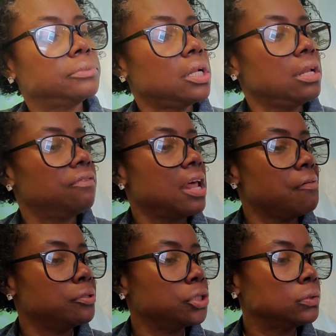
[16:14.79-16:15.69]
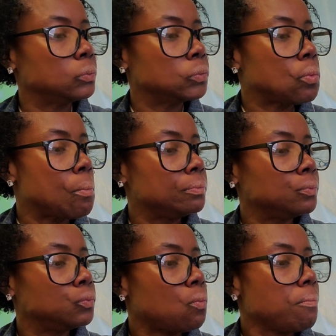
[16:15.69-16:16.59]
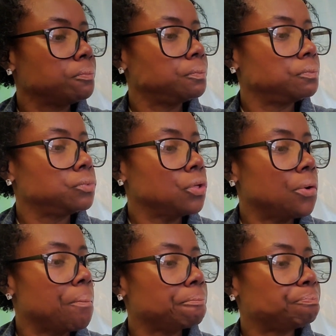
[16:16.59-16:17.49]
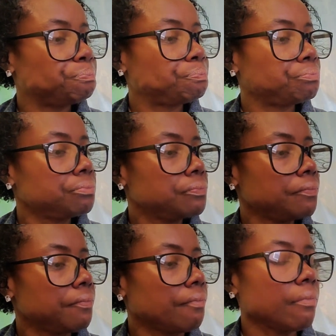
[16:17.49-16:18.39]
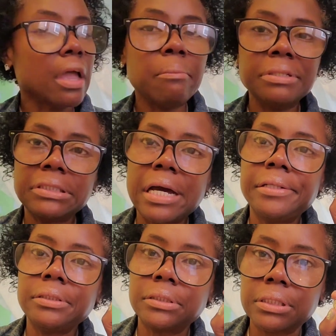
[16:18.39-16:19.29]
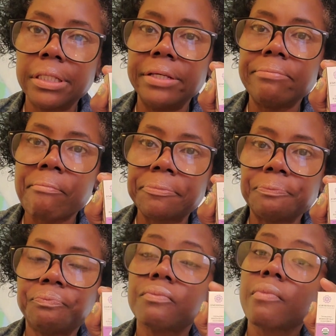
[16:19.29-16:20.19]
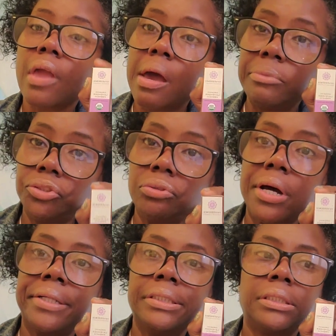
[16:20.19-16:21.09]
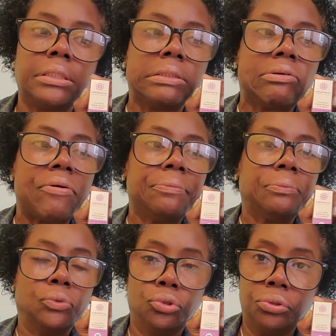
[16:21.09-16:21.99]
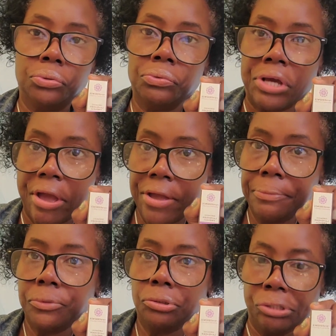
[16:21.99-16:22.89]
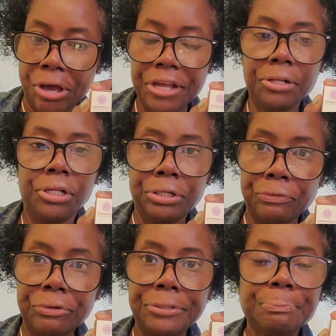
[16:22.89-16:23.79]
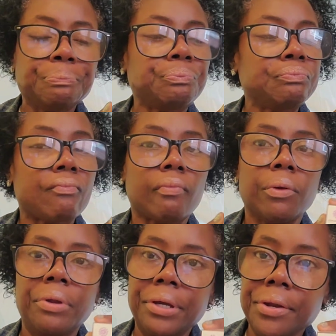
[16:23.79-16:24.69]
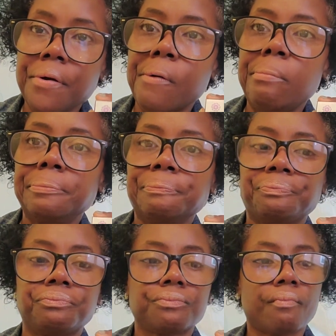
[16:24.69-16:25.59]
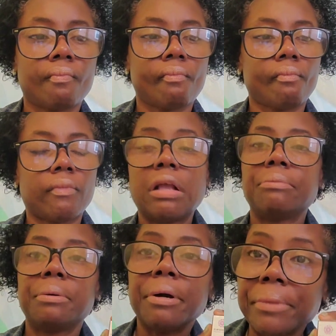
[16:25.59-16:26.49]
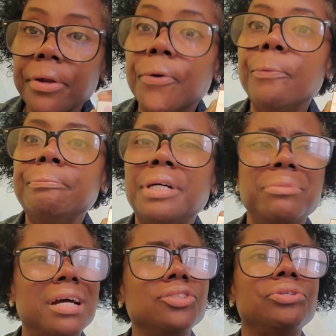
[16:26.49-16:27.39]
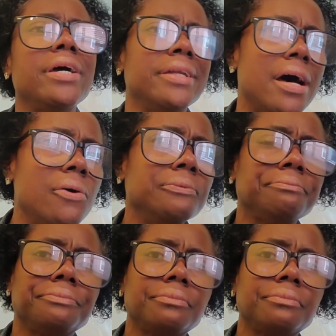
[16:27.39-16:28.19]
I love lavender. So I'm excited to see. I'm going to try this today, tonight, later on when I get home. Remember, I'm not home. I mean, I could try it now.